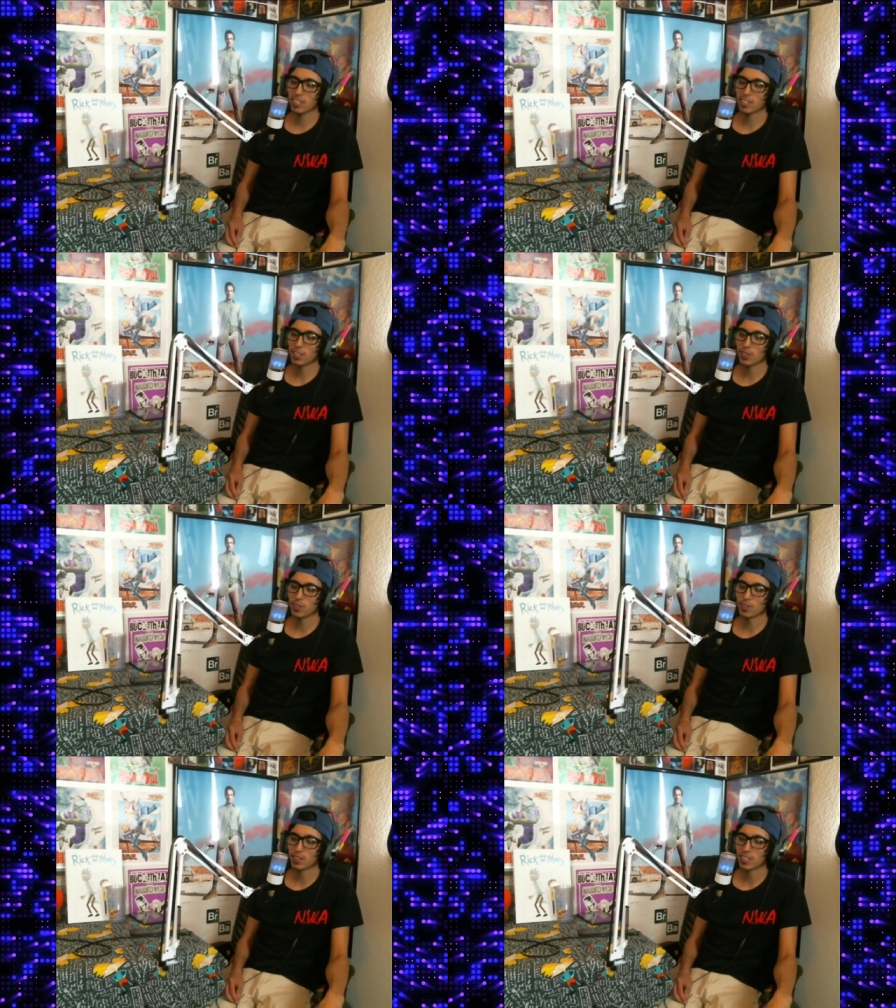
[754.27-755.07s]

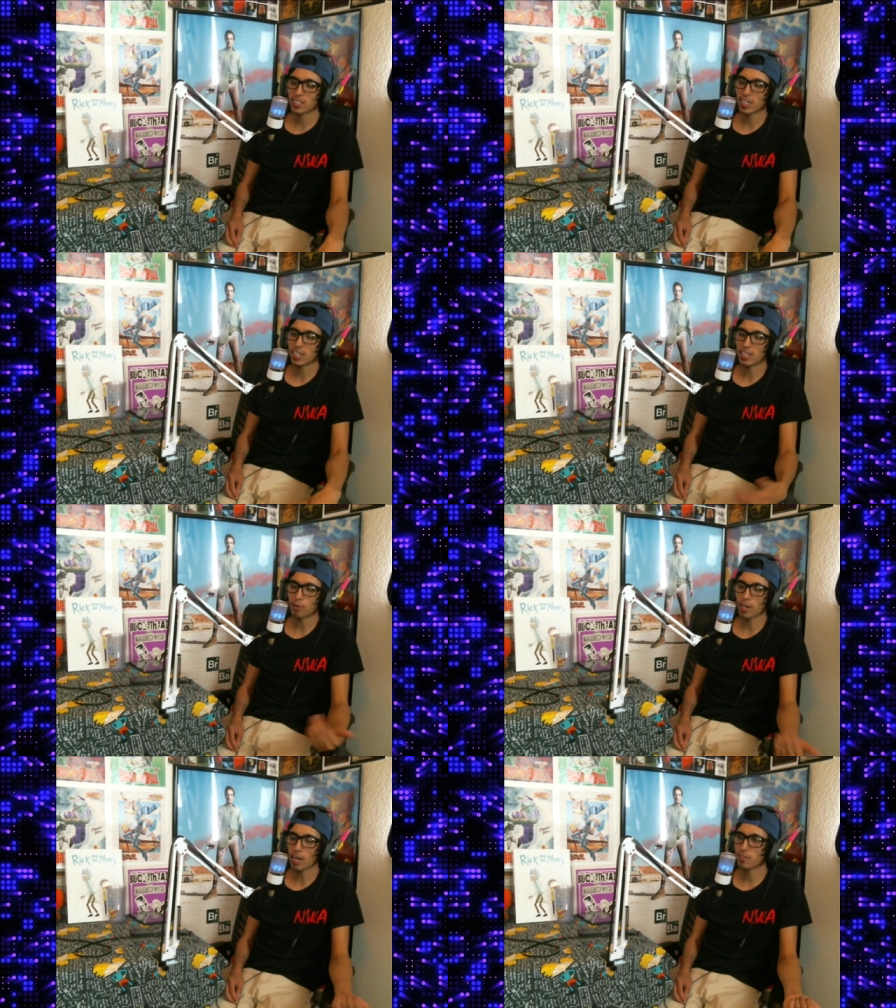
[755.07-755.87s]
too. Is that they
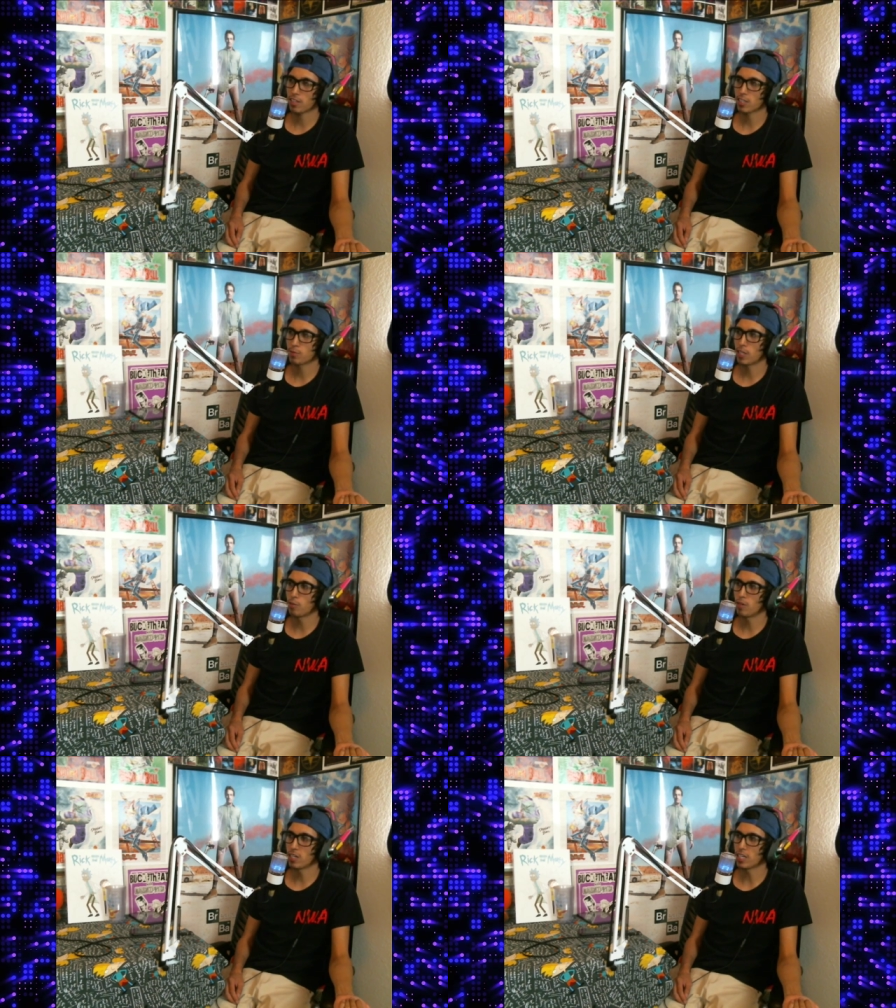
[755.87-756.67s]
would have to like spend the
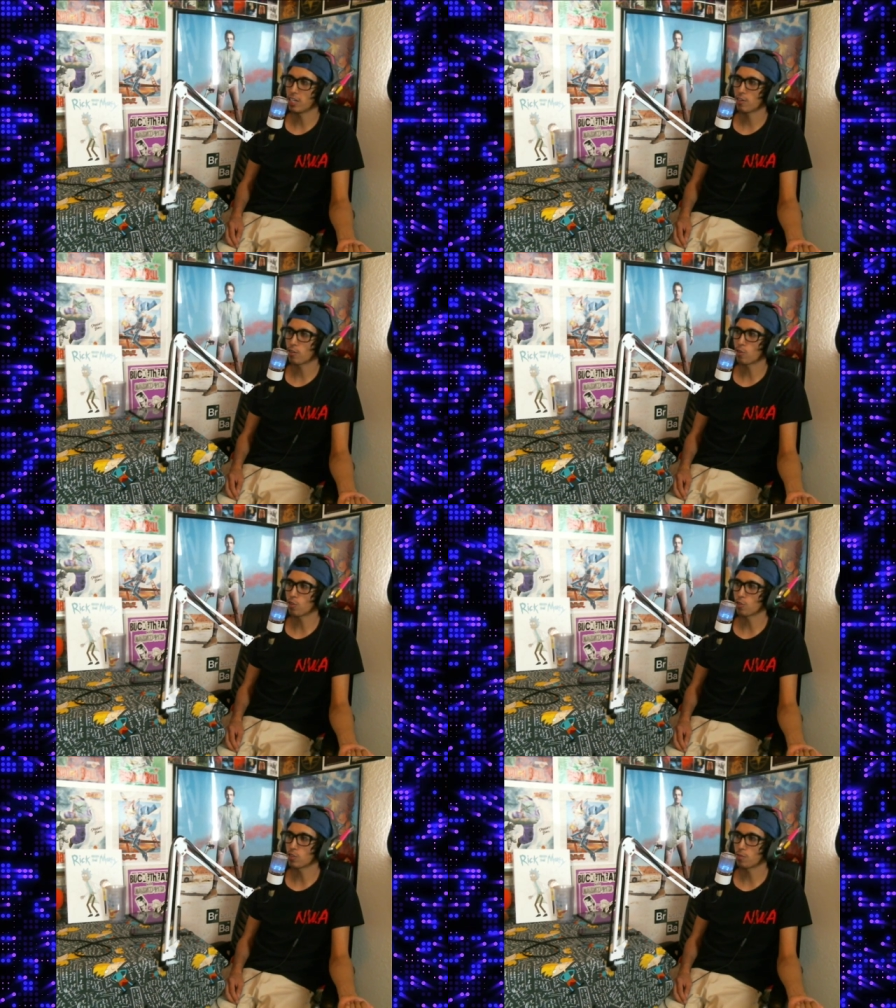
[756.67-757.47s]
money here or
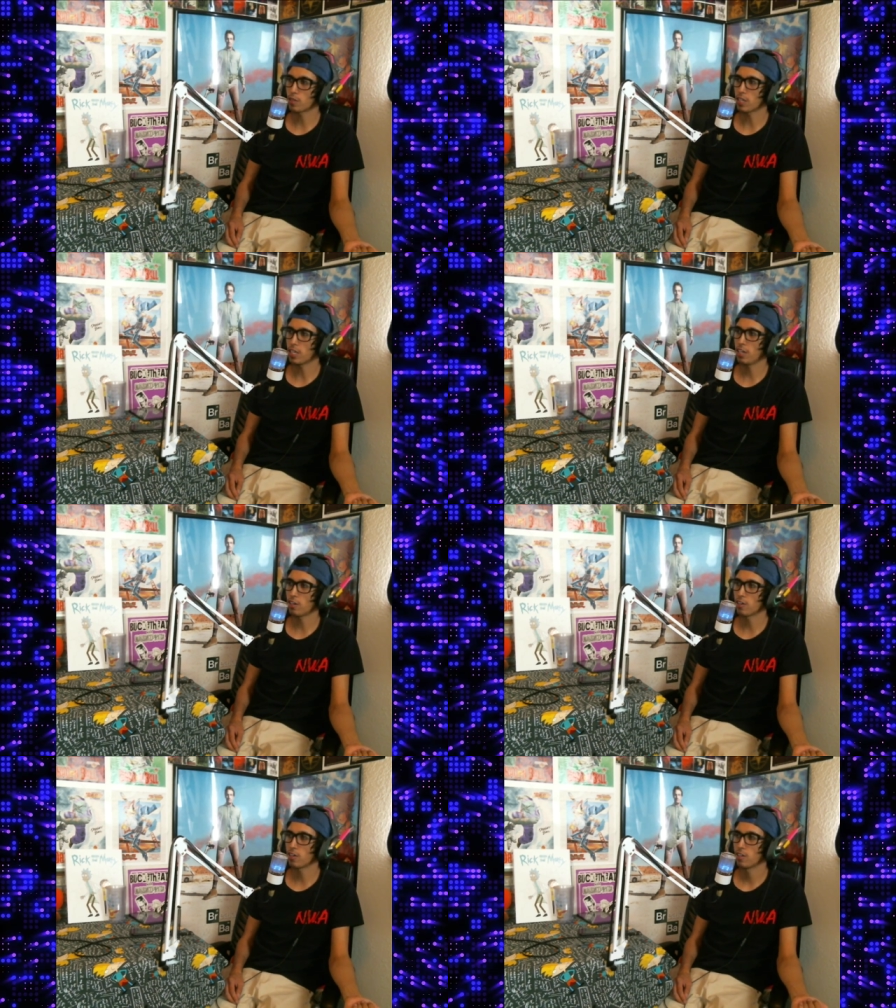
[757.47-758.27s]
do something
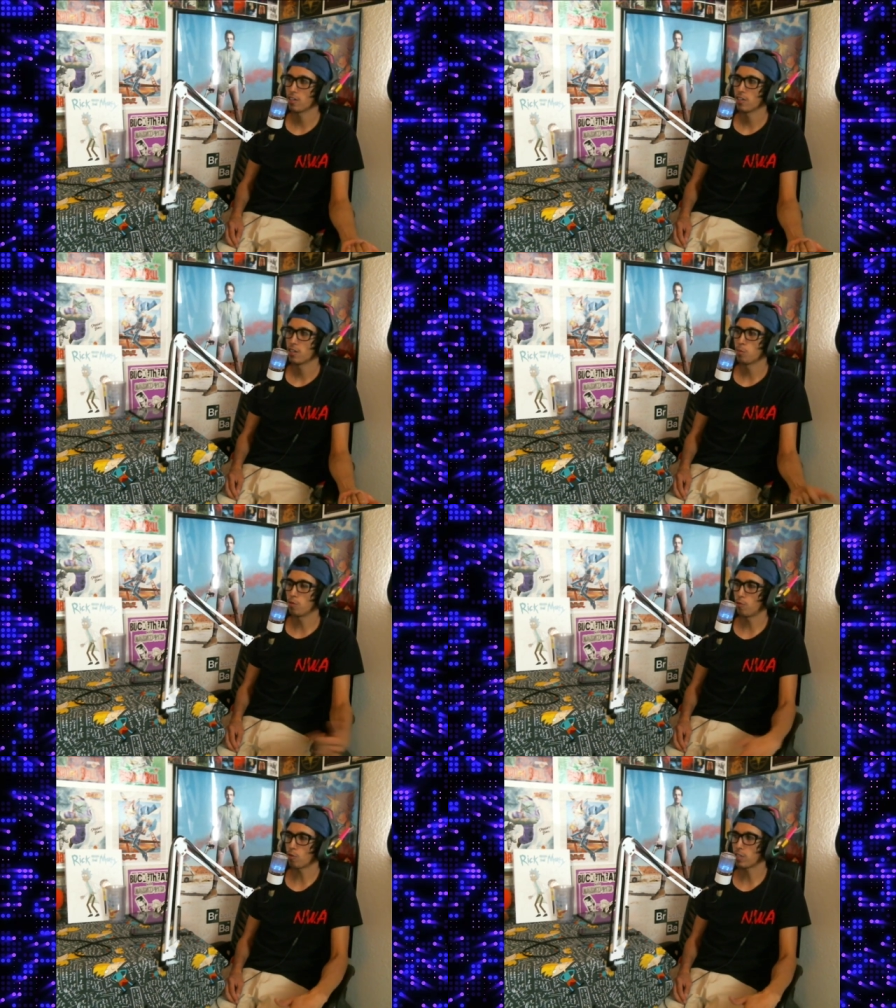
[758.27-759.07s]
here
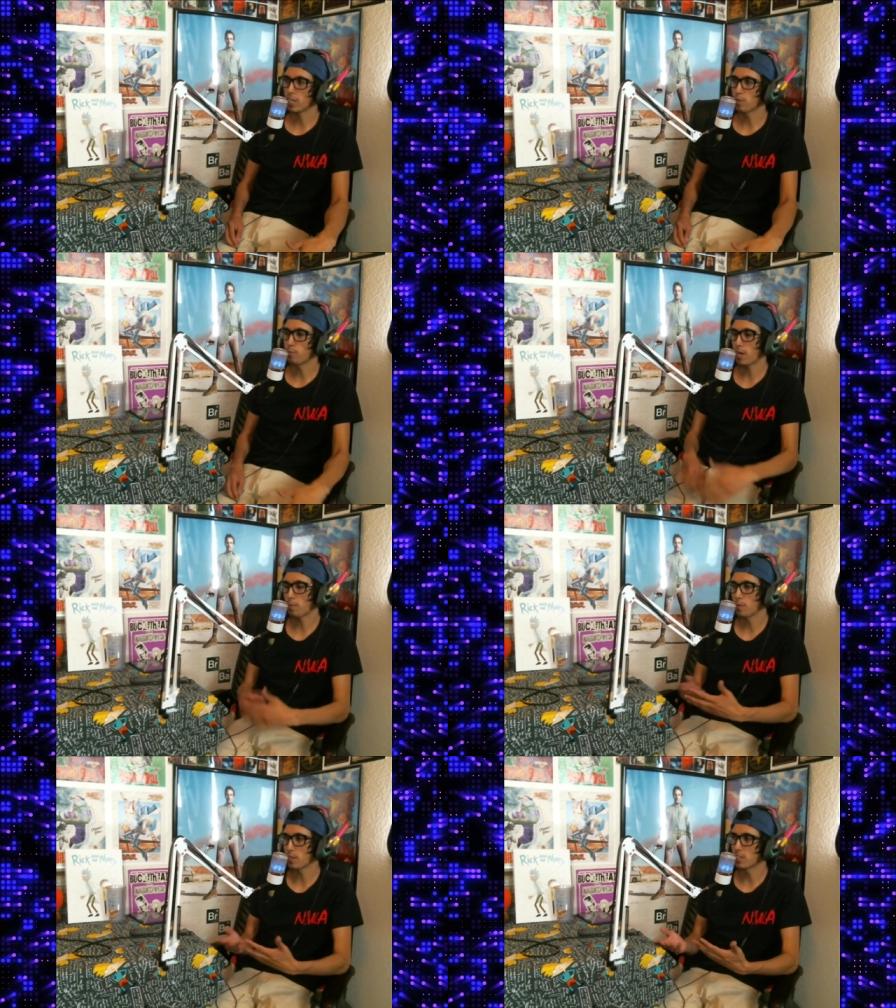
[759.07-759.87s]
before taking it back
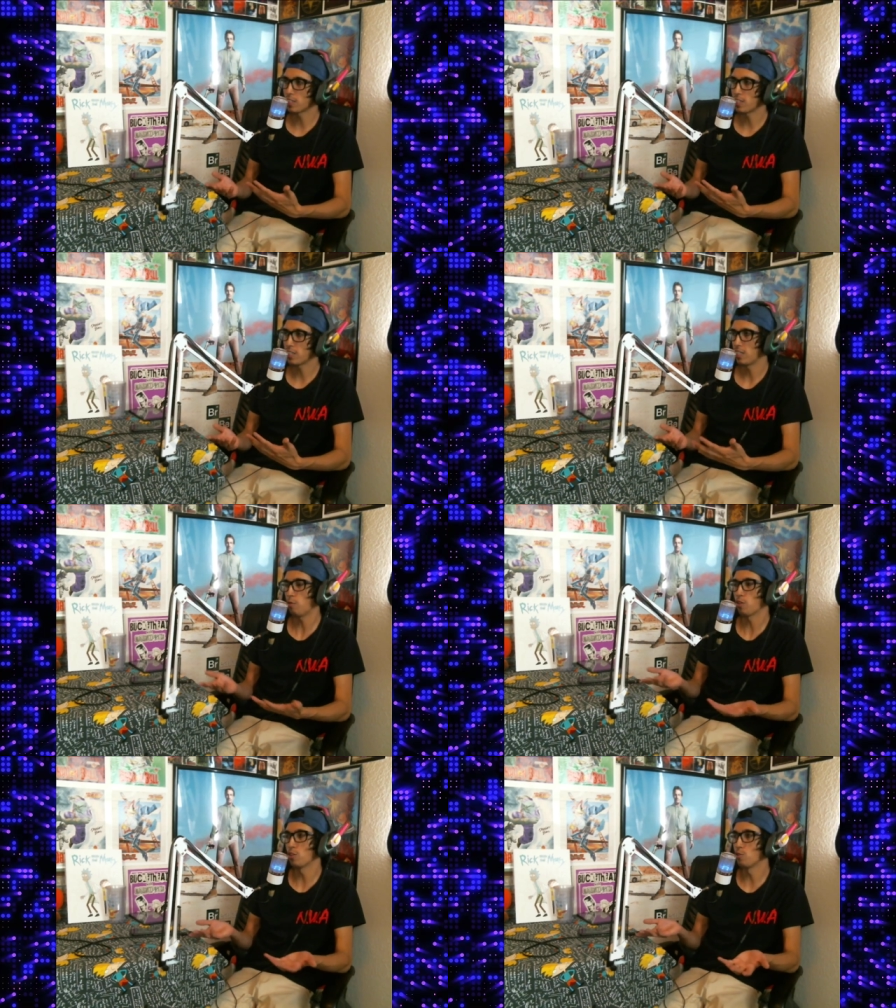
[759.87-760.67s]
because they
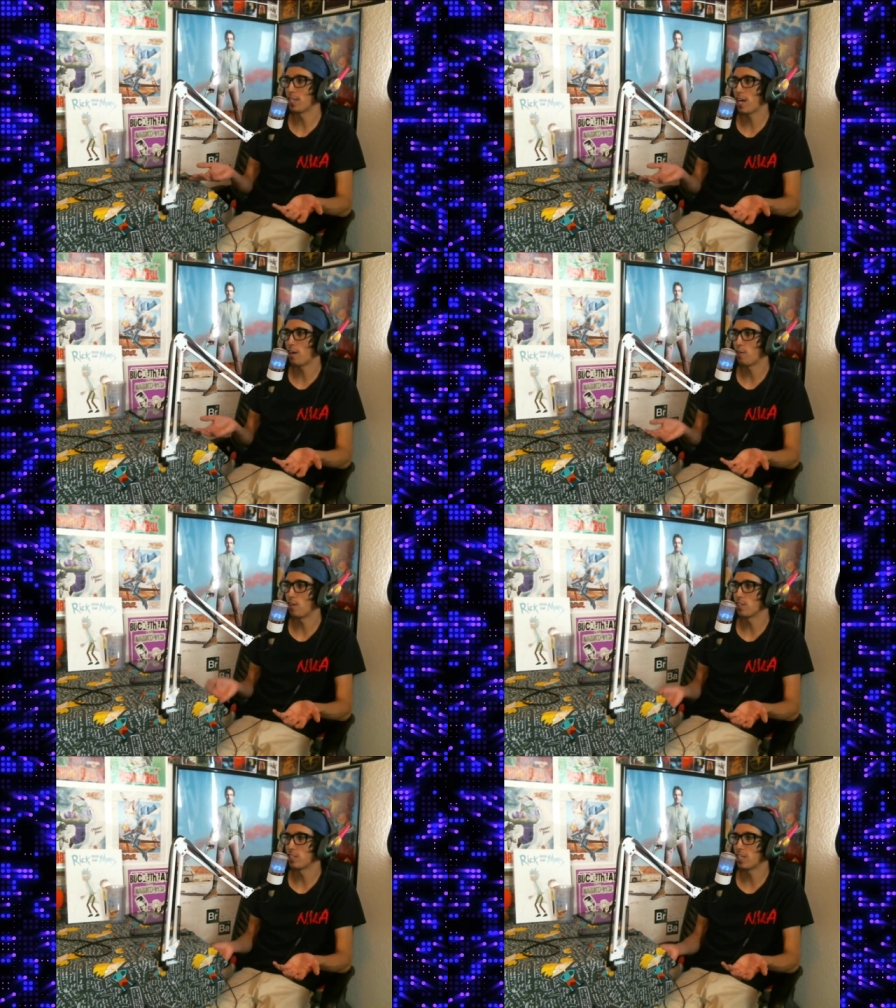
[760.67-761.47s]
would lose out
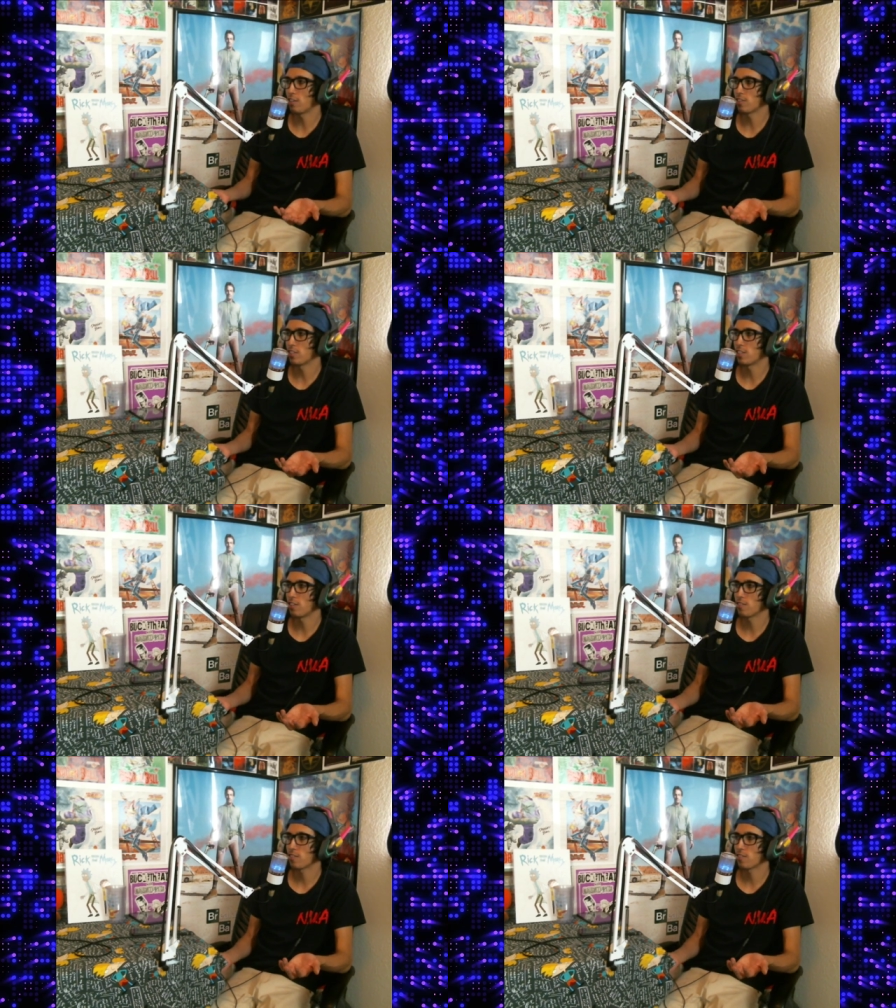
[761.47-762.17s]
on sales and stuff.